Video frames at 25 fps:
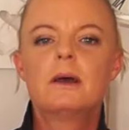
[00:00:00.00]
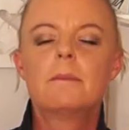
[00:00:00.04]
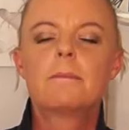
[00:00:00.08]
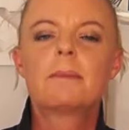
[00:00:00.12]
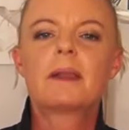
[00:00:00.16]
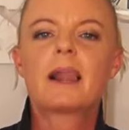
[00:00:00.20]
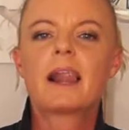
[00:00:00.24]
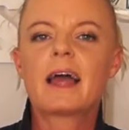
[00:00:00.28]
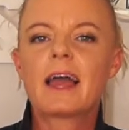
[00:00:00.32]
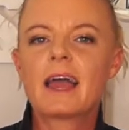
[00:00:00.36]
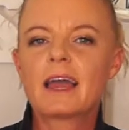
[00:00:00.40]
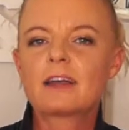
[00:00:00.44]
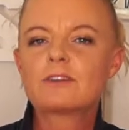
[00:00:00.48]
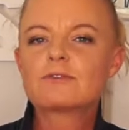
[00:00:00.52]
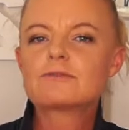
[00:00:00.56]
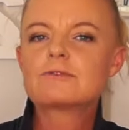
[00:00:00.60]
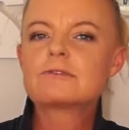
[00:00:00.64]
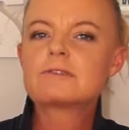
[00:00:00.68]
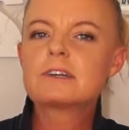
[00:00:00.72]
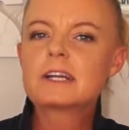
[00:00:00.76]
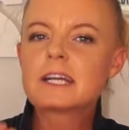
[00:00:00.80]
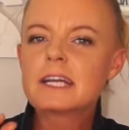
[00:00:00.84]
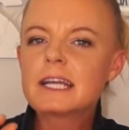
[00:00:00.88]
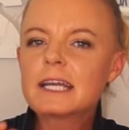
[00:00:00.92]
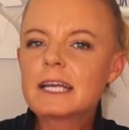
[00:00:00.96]
Plan
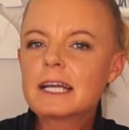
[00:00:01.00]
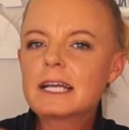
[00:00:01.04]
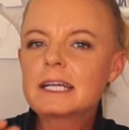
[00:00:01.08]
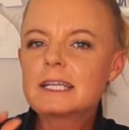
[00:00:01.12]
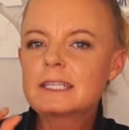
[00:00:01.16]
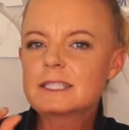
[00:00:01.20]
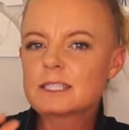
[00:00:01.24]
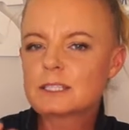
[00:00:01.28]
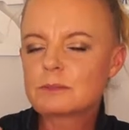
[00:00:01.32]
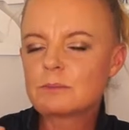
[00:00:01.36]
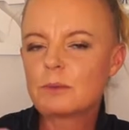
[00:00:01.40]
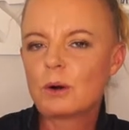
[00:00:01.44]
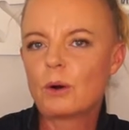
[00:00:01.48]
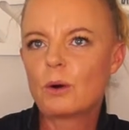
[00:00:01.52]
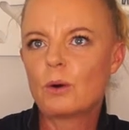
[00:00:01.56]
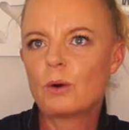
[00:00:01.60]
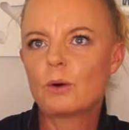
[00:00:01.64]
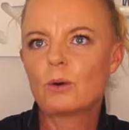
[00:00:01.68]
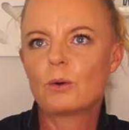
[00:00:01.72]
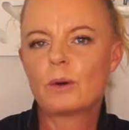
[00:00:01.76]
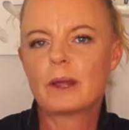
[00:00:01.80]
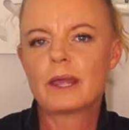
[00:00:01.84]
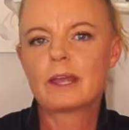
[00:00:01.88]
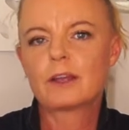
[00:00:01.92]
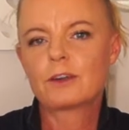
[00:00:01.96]
really
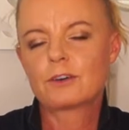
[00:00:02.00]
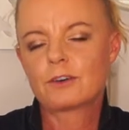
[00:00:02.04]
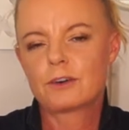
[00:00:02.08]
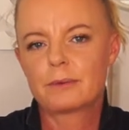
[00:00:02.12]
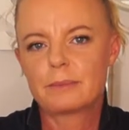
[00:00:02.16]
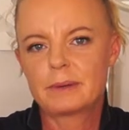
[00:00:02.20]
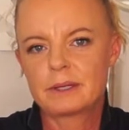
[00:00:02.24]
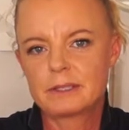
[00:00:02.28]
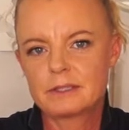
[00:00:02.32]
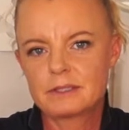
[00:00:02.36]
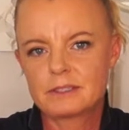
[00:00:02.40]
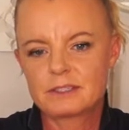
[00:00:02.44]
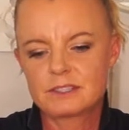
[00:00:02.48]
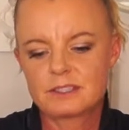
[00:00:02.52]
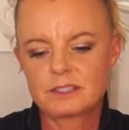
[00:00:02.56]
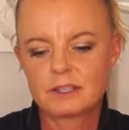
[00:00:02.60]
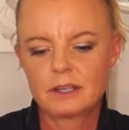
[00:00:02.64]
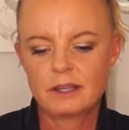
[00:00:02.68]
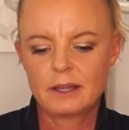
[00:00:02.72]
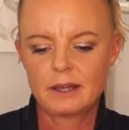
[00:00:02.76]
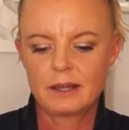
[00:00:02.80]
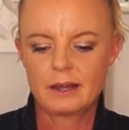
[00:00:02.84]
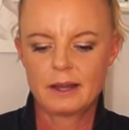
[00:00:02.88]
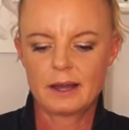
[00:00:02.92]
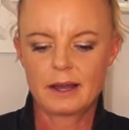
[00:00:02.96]
small increments
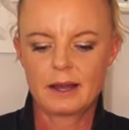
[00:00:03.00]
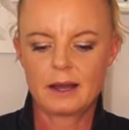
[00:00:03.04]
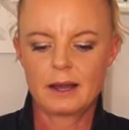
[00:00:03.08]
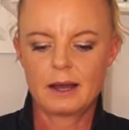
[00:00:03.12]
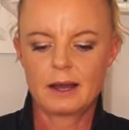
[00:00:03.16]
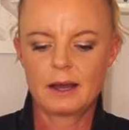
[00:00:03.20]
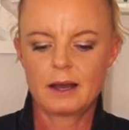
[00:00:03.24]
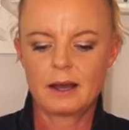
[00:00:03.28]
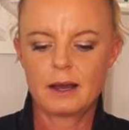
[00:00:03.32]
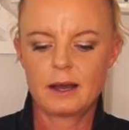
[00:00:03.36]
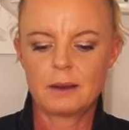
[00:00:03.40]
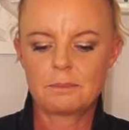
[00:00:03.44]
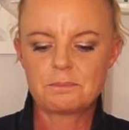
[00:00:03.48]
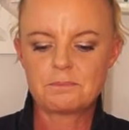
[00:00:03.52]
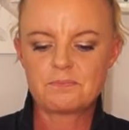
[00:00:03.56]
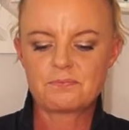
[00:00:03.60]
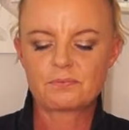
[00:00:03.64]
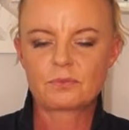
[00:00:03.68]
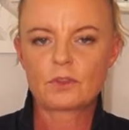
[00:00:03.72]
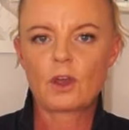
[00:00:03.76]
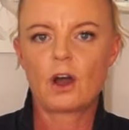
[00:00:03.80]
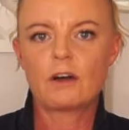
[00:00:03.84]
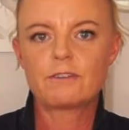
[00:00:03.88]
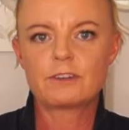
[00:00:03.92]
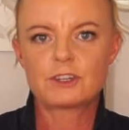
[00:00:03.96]

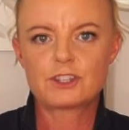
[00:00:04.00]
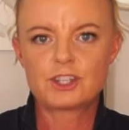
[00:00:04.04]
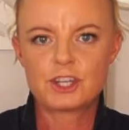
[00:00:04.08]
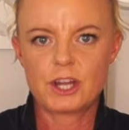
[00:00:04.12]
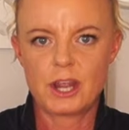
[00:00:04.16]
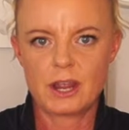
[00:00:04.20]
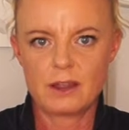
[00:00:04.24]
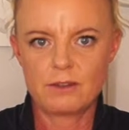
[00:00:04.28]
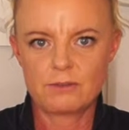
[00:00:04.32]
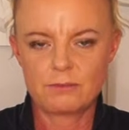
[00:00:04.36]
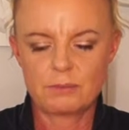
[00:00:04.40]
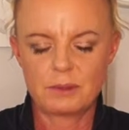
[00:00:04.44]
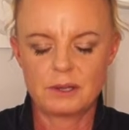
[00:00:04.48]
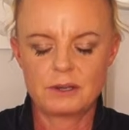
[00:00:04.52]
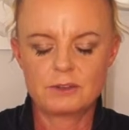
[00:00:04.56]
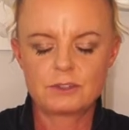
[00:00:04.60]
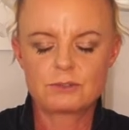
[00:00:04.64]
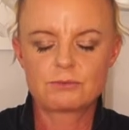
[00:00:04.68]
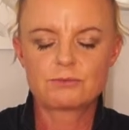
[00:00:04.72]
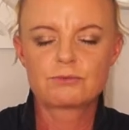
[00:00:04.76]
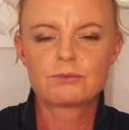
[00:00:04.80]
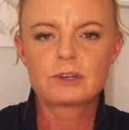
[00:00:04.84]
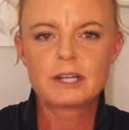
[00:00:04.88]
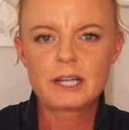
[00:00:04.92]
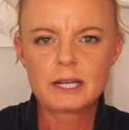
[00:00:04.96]
of achievement,
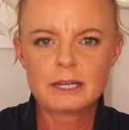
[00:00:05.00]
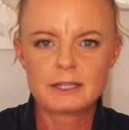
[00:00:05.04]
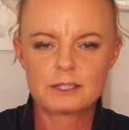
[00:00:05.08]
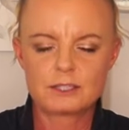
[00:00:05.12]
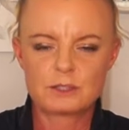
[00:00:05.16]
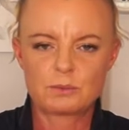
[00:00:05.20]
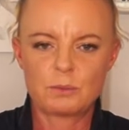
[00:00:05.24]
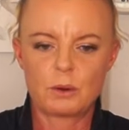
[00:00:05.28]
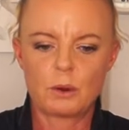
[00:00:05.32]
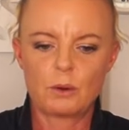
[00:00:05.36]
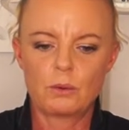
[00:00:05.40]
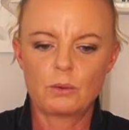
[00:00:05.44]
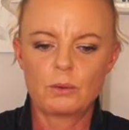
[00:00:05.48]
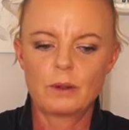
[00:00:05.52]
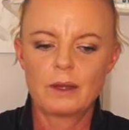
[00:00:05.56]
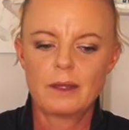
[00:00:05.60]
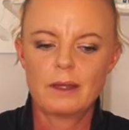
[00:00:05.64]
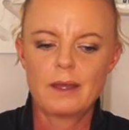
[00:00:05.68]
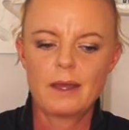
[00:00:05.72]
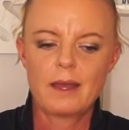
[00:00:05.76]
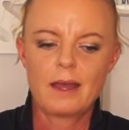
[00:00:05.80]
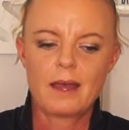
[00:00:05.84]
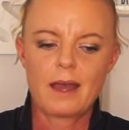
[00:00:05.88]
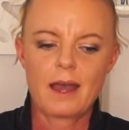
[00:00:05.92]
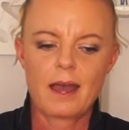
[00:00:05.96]
really small,
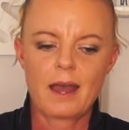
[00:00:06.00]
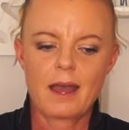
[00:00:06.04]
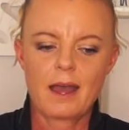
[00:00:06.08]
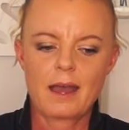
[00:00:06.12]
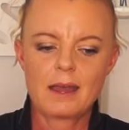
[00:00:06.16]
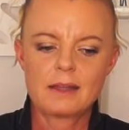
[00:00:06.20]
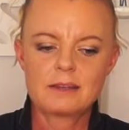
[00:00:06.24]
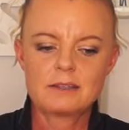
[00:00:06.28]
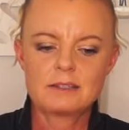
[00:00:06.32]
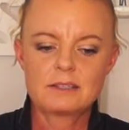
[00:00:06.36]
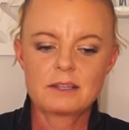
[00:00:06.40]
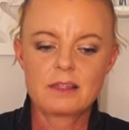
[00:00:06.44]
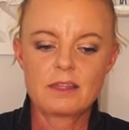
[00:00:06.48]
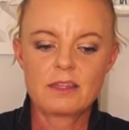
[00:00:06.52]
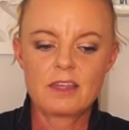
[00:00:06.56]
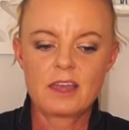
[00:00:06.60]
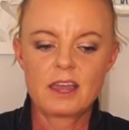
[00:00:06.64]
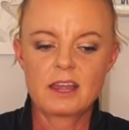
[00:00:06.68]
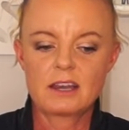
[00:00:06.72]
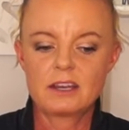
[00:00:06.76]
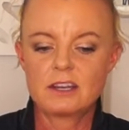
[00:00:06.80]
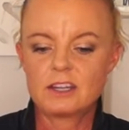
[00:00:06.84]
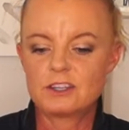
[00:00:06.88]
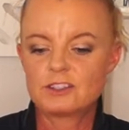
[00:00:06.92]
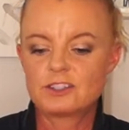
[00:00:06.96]
and
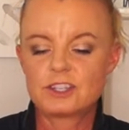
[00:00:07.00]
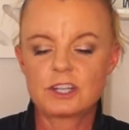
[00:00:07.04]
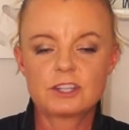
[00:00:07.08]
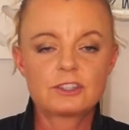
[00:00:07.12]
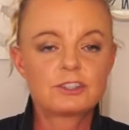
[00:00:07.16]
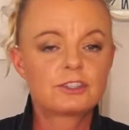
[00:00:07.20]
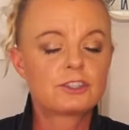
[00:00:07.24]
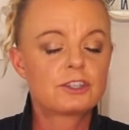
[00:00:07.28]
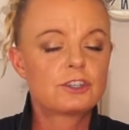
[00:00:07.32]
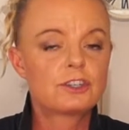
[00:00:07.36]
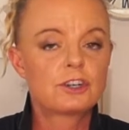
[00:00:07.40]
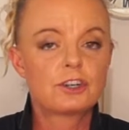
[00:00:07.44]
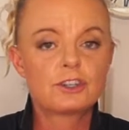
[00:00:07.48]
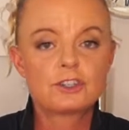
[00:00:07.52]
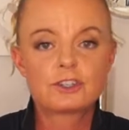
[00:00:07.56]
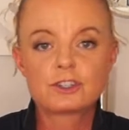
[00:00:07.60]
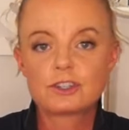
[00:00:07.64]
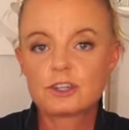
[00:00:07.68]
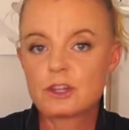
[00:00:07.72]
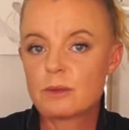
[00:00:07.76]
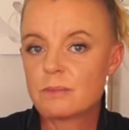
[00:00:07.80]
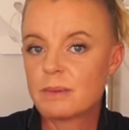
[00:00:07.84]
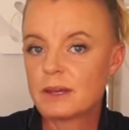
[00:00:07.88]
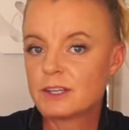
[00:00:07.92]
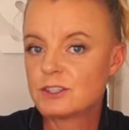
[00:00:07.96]
then just, you know,
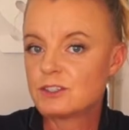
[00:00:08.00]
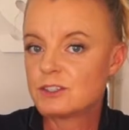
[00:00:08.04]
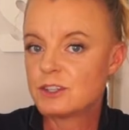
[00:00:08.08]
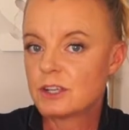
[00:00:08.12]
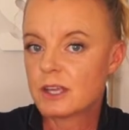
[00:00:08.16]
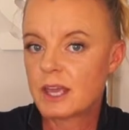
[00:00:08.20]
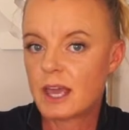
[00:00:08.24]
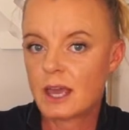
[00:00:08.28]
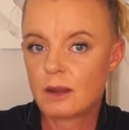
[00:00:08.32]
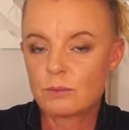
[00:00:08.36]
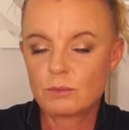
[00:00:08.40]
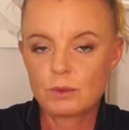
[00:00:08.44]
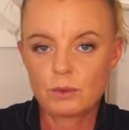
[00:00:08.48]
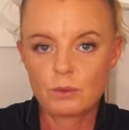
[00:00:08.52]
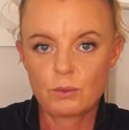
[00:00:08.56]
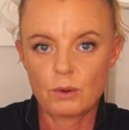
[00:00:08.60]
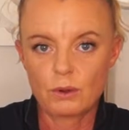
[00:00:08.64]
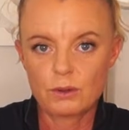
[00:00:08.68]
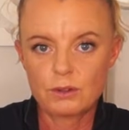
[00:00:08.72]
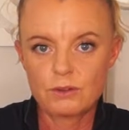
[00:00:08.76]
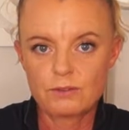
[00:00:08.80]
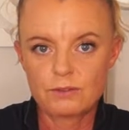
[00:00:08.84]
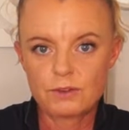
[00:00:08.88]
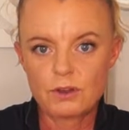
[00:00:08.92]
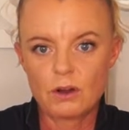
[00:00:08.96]
do the best you can with
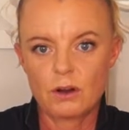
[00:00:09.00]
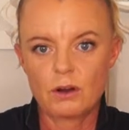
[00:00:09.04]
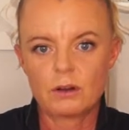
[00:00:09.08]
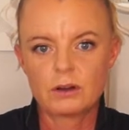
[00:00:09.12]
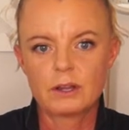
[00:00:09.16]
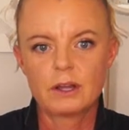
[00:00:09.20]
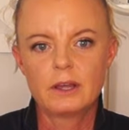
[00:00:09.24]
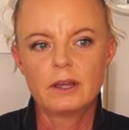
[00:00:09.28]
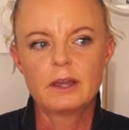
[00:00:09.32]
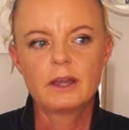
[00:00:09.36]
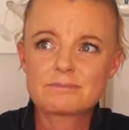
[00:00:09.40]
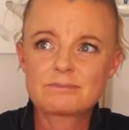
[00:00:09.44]
what you've got.